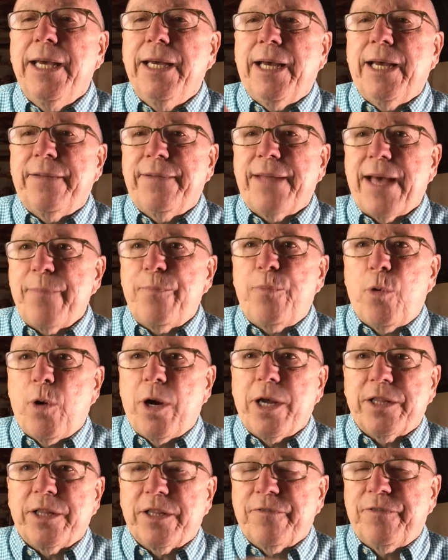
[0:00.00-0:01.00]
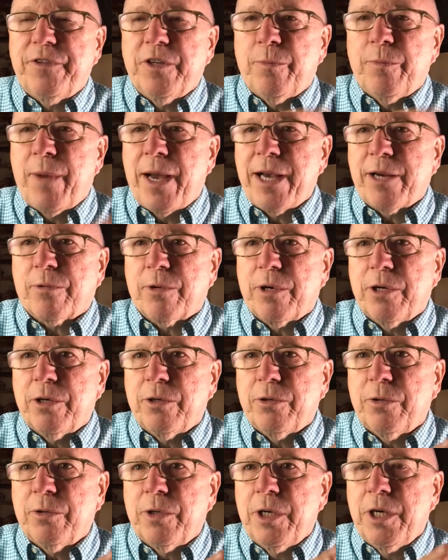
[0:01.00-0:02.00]
At that point, the Film
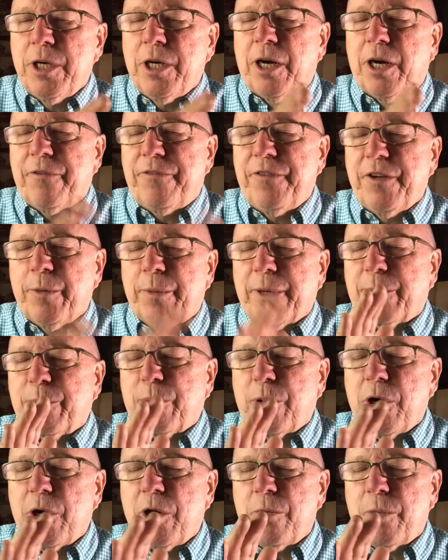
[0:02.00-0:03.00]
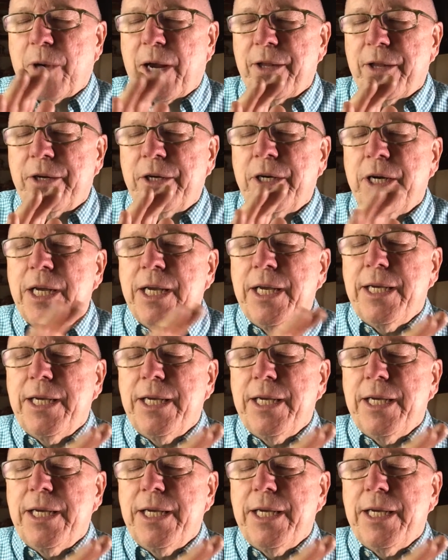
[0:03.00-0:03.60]
Micro, or Filmic Pro rather,